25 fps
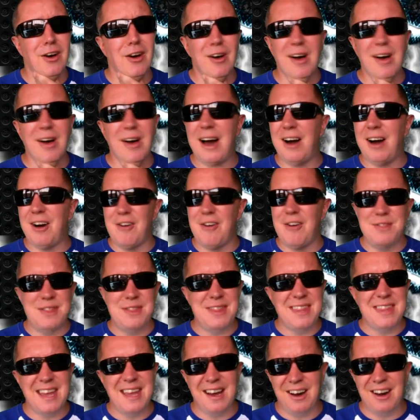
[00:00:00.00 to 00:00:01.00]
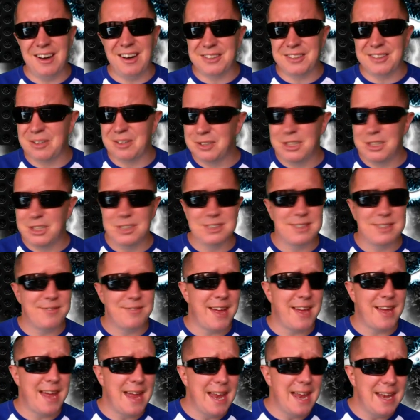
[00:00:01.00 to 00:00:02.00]
I don't use
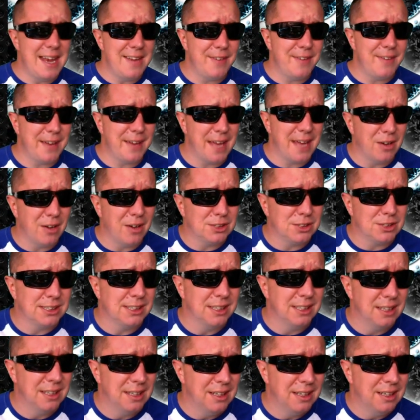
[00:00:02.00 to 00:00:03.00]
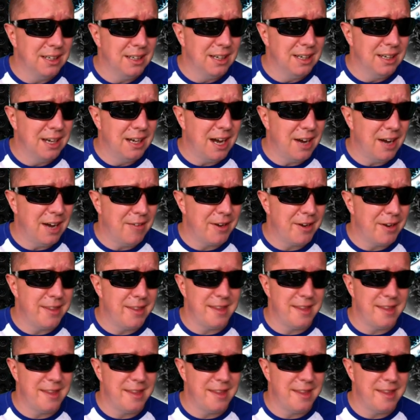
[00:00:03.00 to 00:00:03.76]
it for anything else other